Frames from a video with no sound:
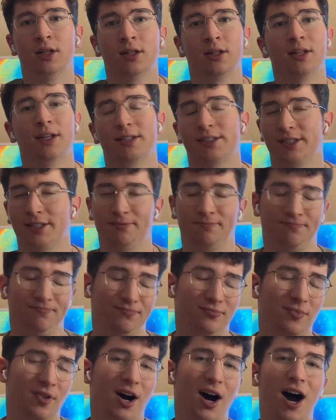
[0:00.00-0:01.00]
Listen,
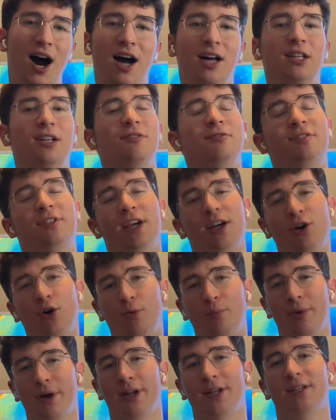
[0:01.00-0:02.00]
I love
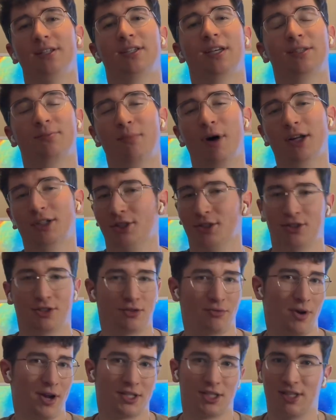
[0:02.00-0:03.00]
Tiggle Bitties as much as
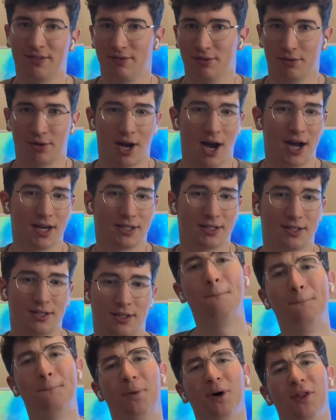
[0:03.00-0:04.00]
the rest of you guys,
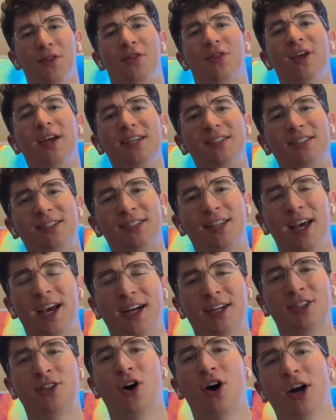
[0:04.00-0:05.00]
but this
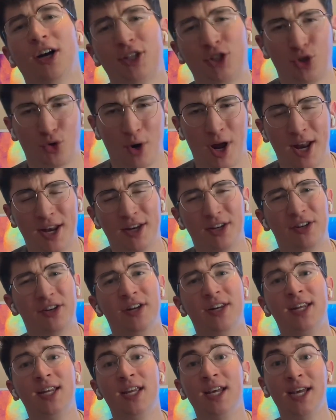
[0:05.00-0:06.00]
TikTok trend
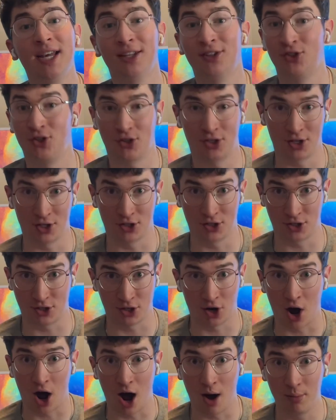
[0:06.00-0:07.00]
needs to
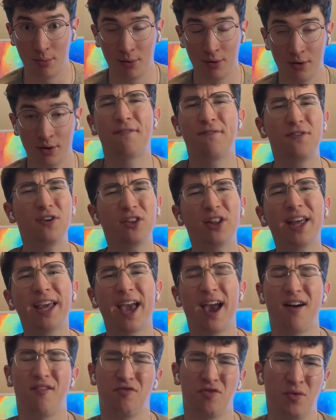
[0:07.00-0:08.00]
stop. I feel
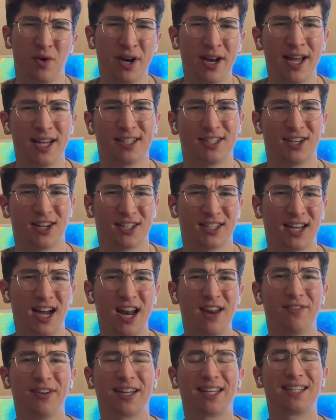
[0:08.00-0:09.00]
like everyone has just
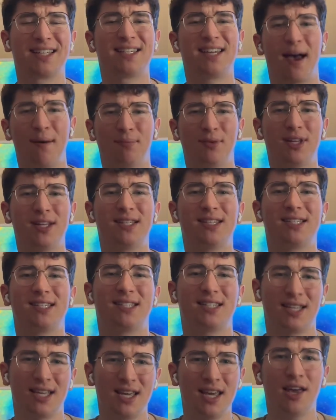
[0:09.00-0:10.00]
kind of accepted
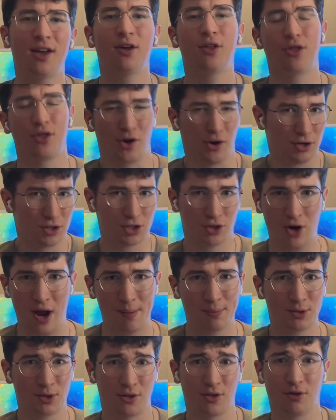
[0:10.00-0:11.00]
seeing thirst
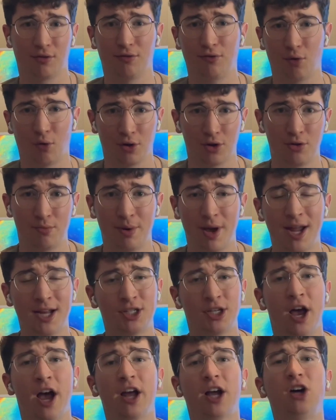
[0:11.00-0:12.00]
traps on their For You
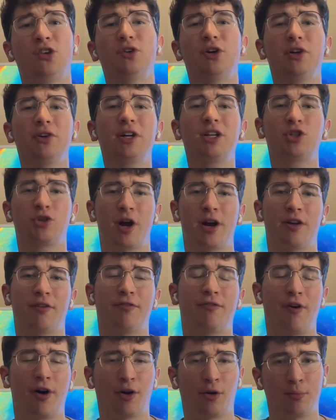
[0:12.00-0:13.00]
page, clearly trying to
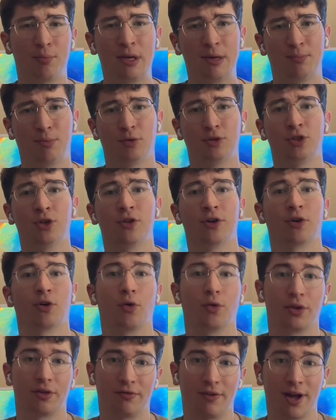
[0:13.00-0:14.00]
funnel people to their
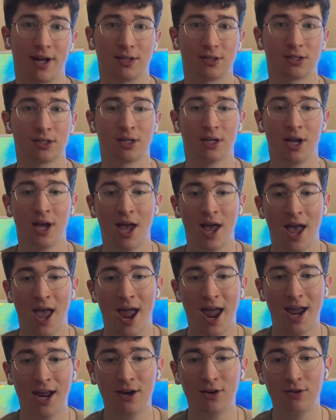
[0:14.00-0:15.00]
OnlyFans.
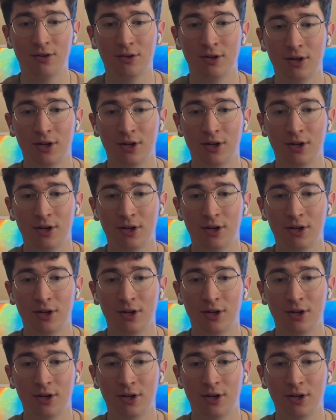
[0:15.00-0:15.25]
And